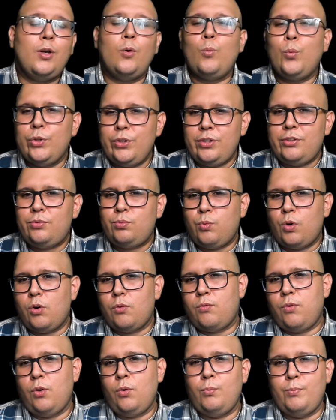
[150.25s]
Would this
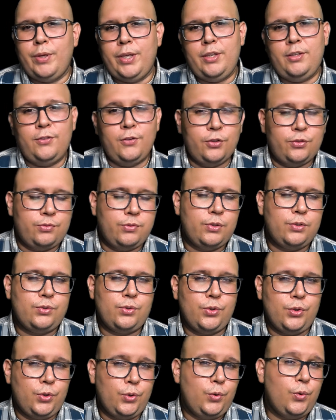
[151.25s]
workflow be useful
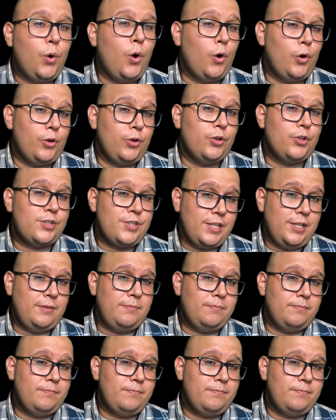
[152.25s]
to you or your team?